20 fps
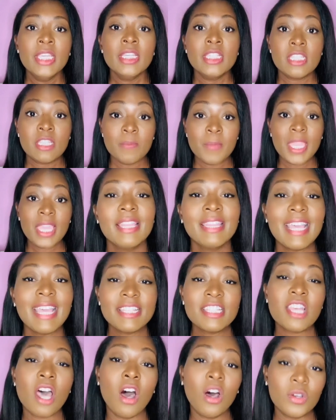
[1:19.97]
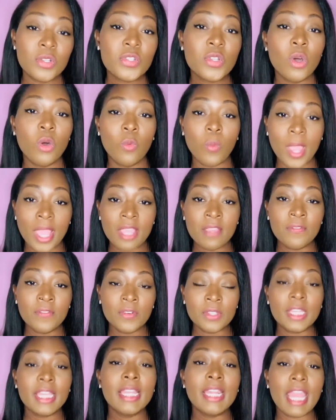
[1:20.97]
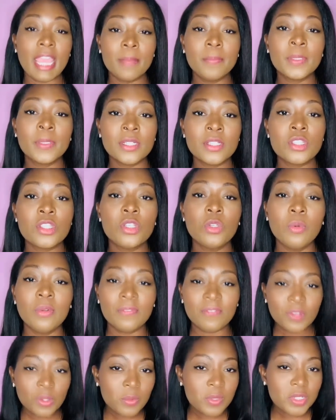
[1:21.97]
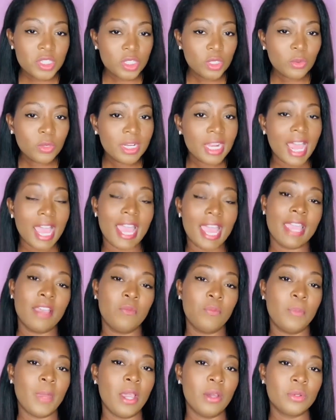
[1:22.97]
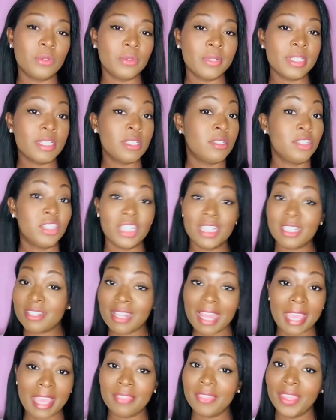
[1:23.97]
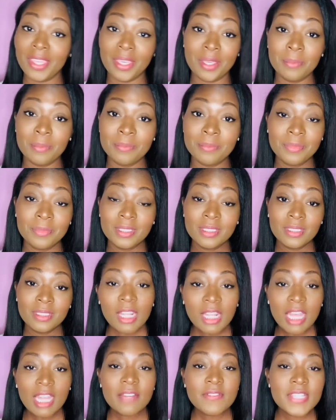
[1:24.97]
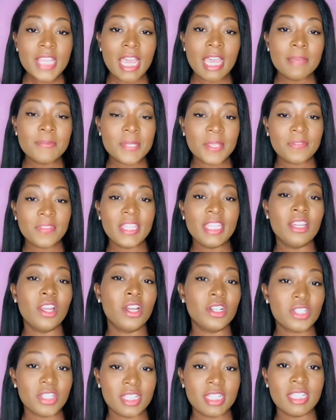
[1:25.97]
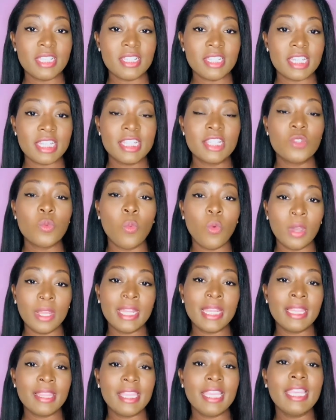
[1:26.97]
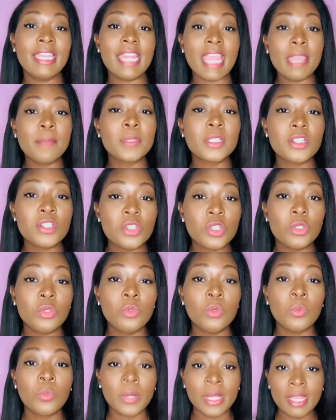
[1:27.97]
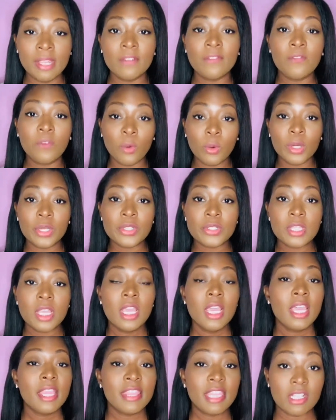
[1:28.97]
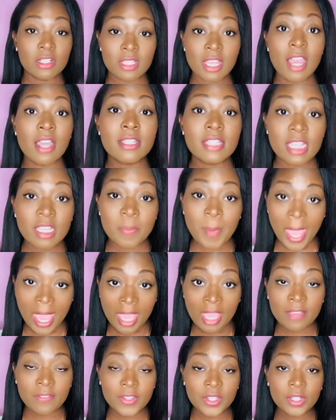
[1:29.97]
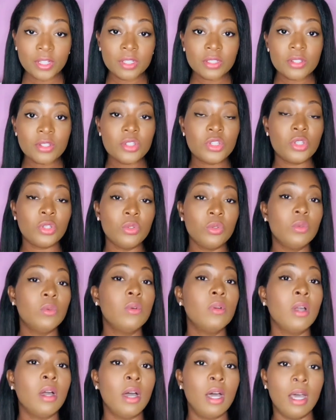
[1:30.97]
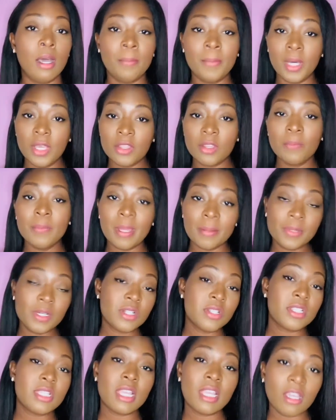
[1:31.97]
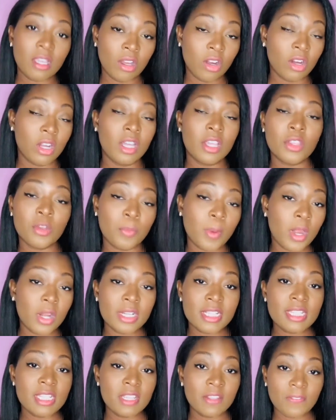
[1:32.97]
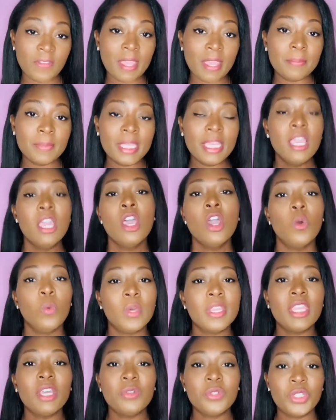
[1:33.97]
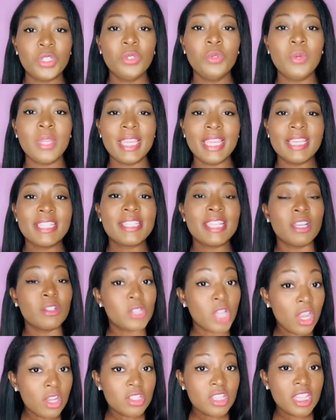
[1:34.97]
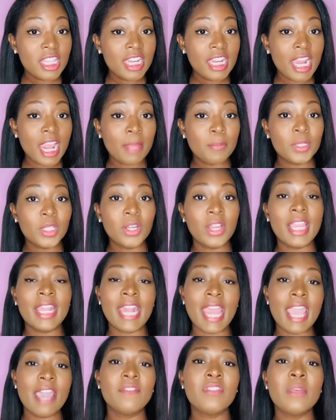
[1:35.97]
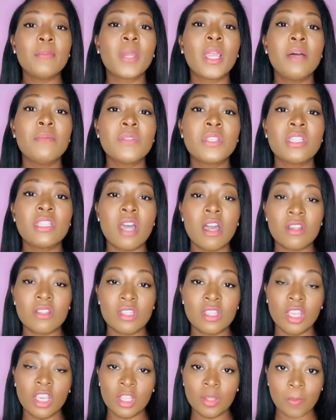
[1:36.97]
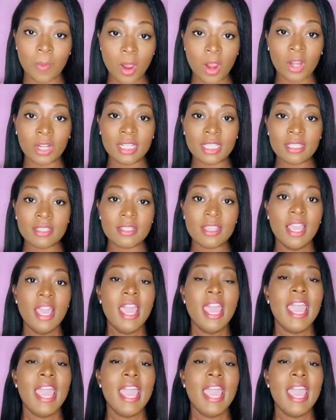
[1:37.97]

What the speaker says: To me, that's also a way for the enabler to influence you to not have boundaries just like them. A lot of times if the narcissist is wanting the enabler to reinforce their toxic behaviors to other members or other parties in the family, what they'll do is they'll talk to the enabler and have them come to talk to the other parties.